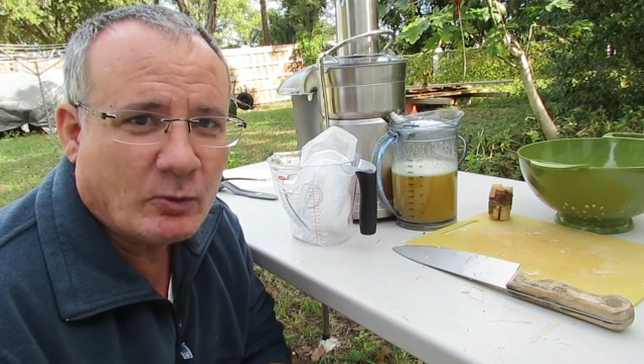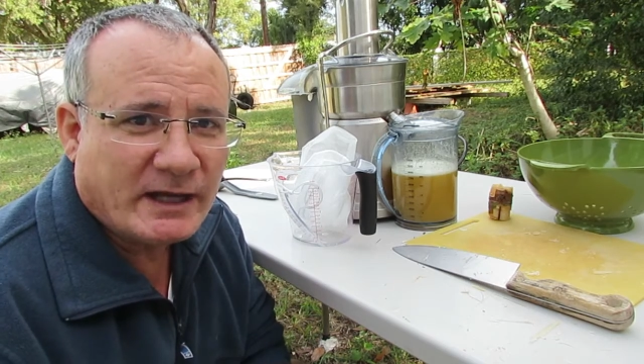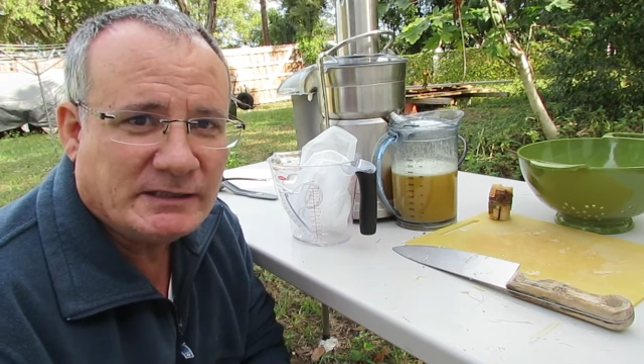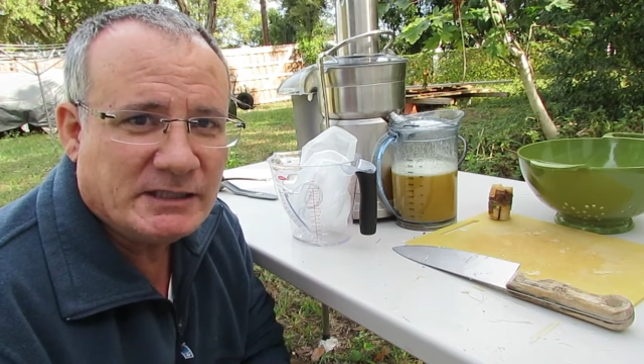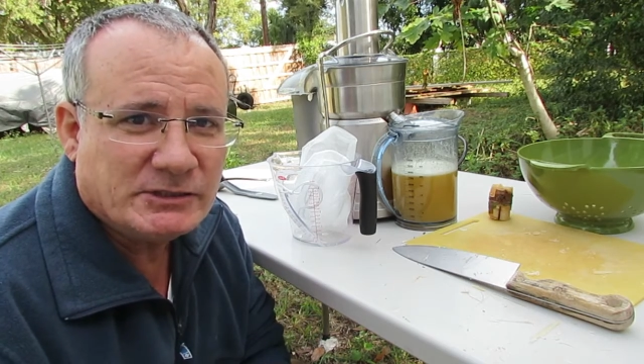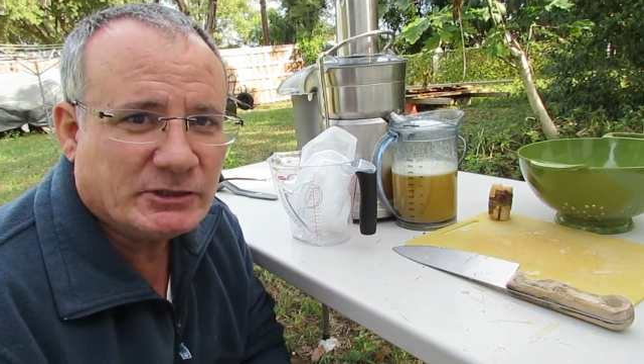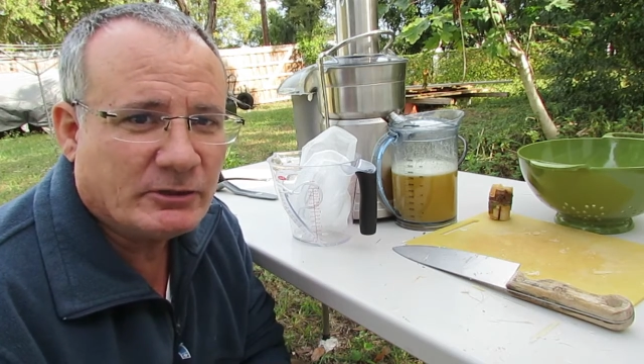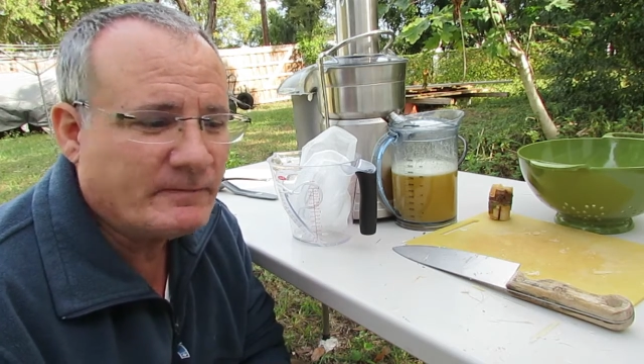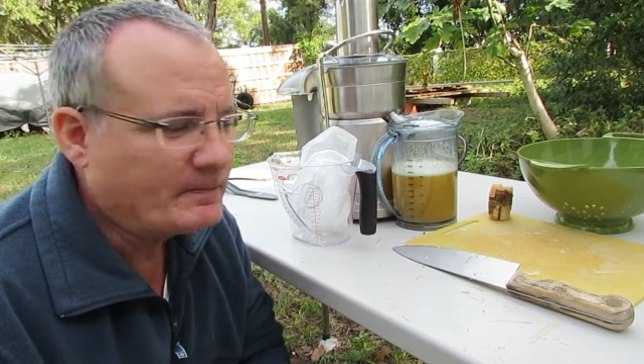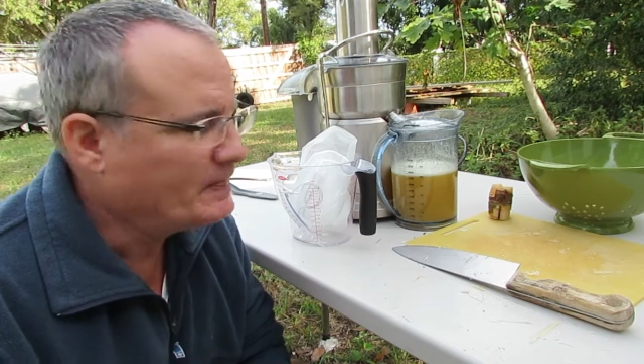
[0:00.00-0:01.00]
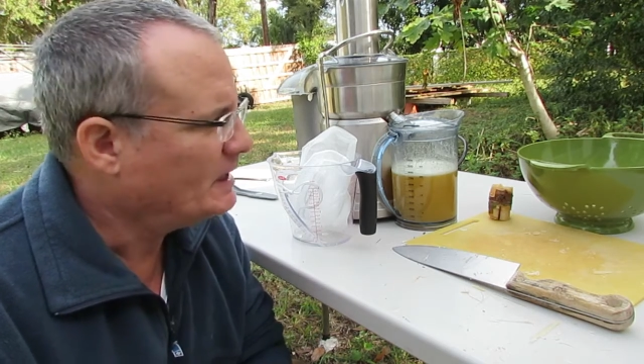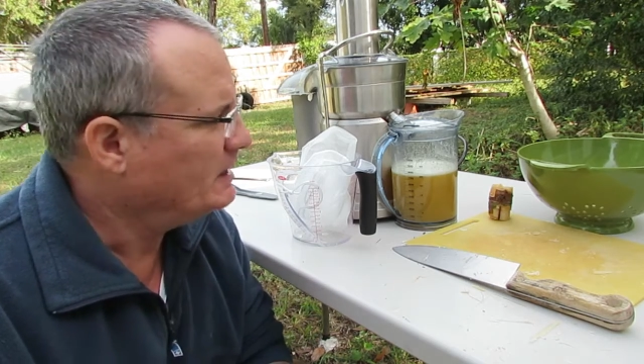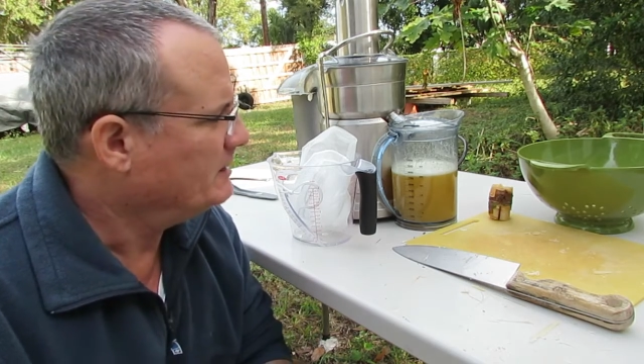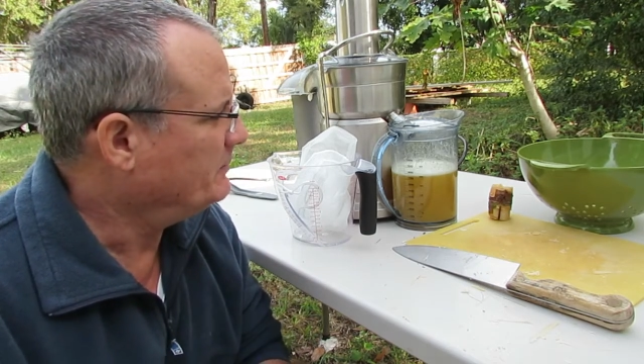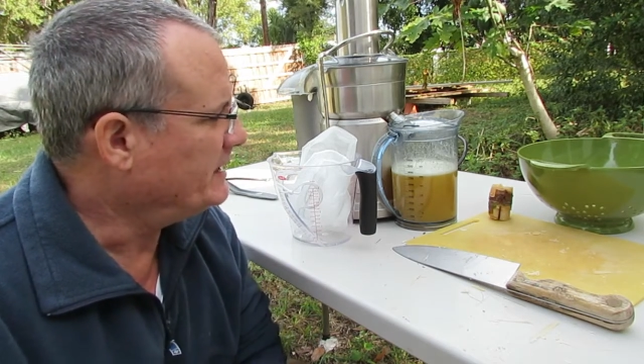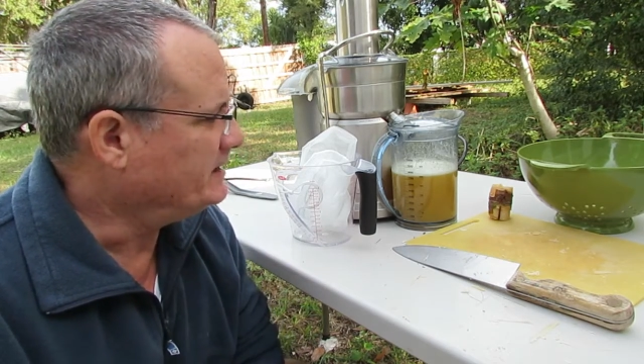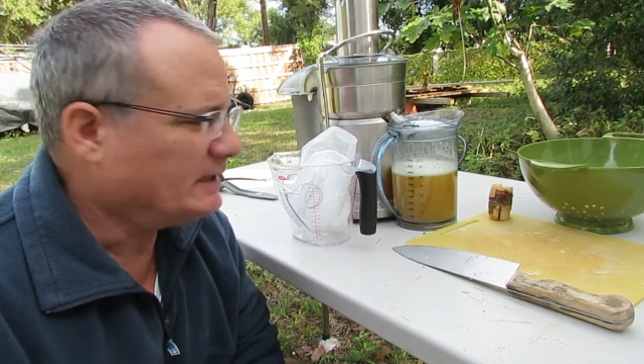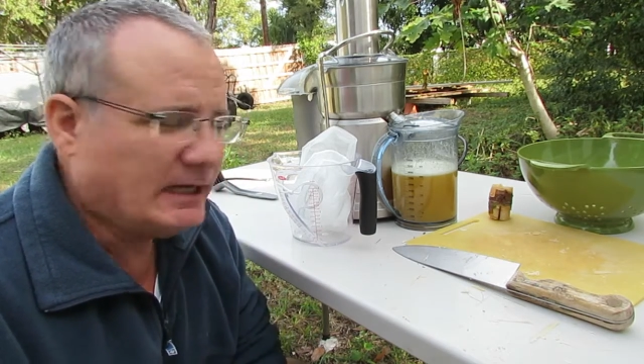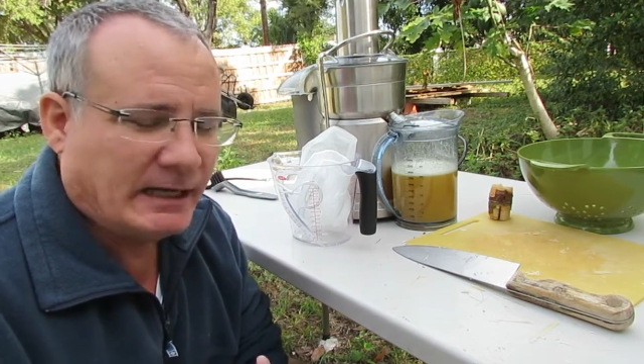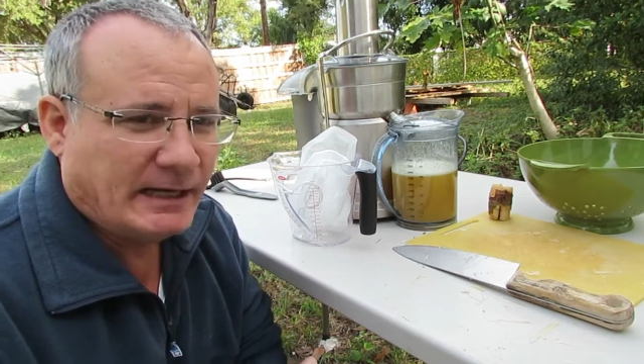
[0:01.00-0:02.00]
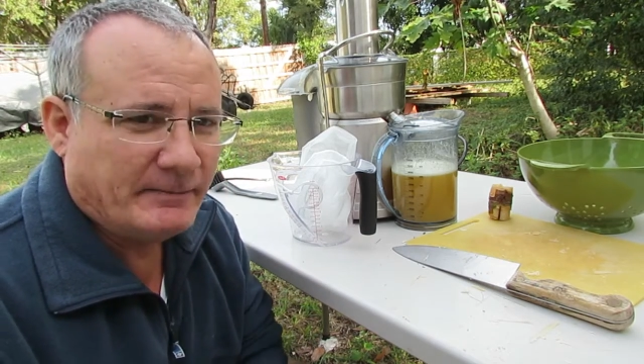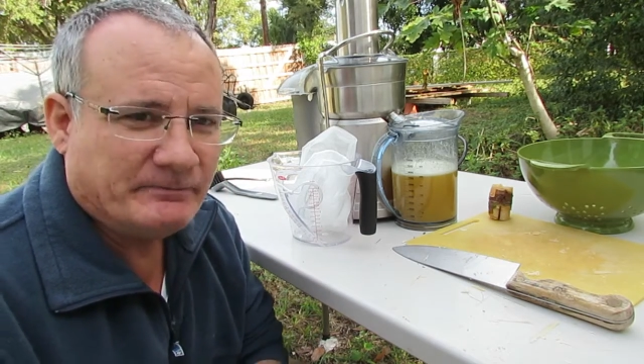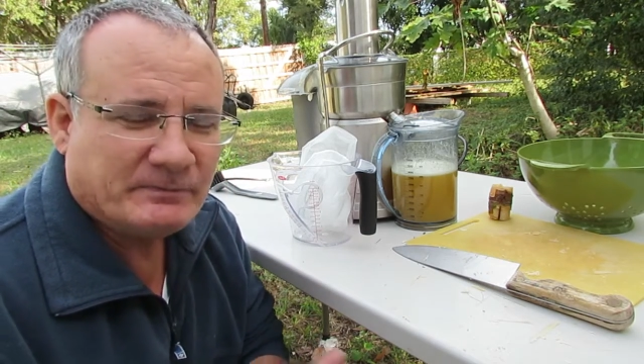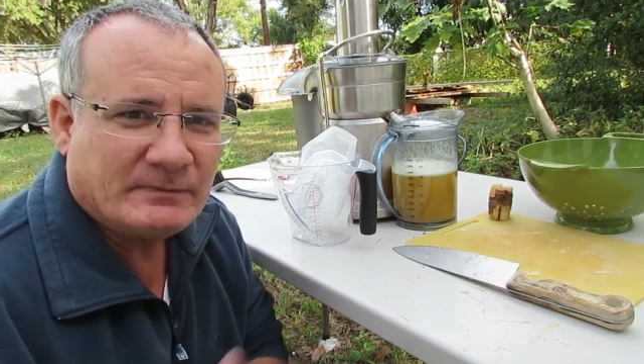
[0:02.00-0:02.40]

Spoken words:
white t-shirt. But I